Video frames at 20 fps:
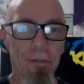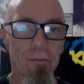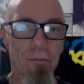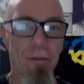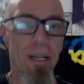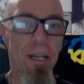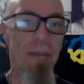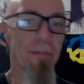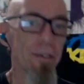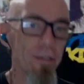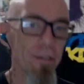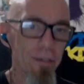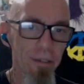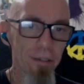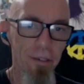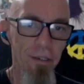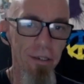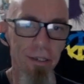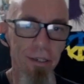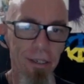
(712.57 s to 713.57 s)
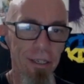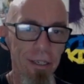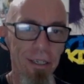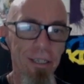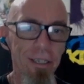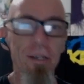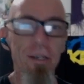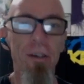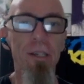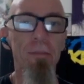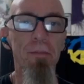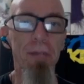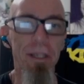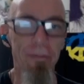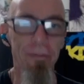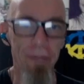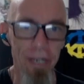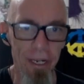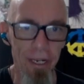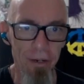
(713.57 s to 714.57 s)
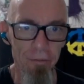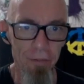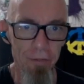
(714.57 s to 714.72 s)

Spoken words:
whatever. Non-specific here.